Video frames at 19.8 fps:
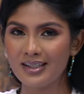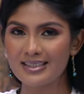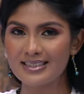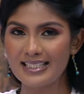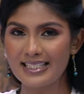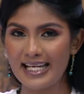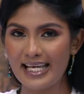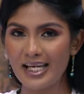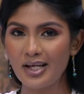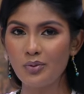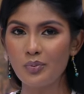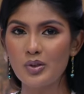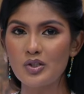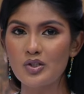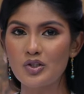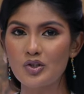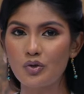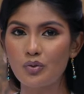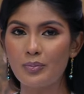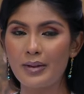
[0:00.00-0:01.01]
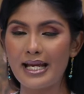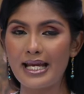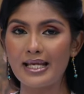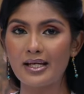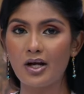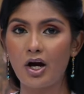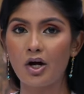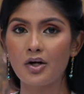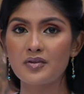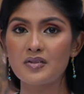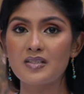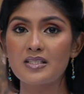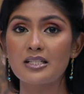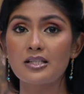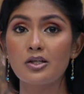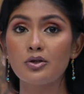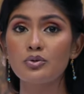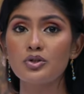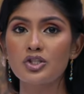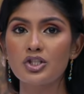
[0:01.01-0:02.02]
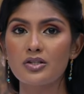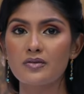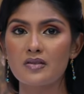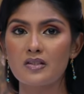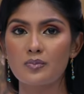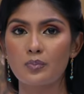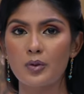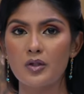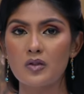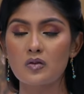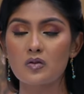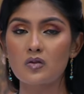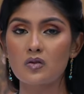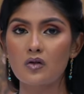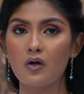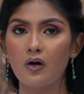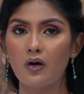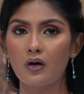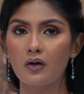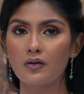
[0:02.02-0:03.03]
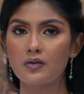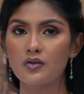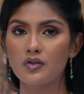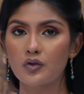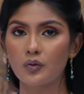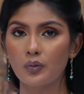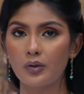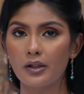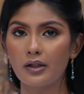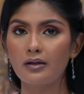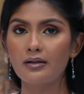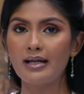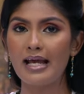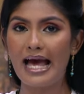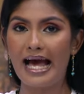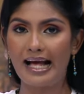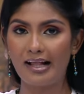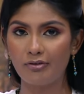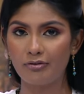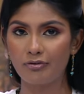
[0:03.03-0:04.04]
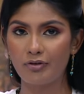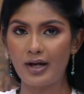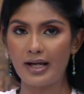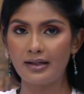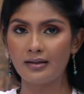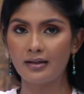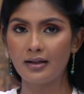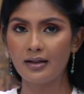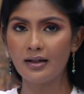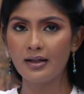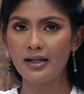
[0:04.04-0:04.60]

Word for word: Today, we zoom in on St. Lucian sprint star Julien Alfred.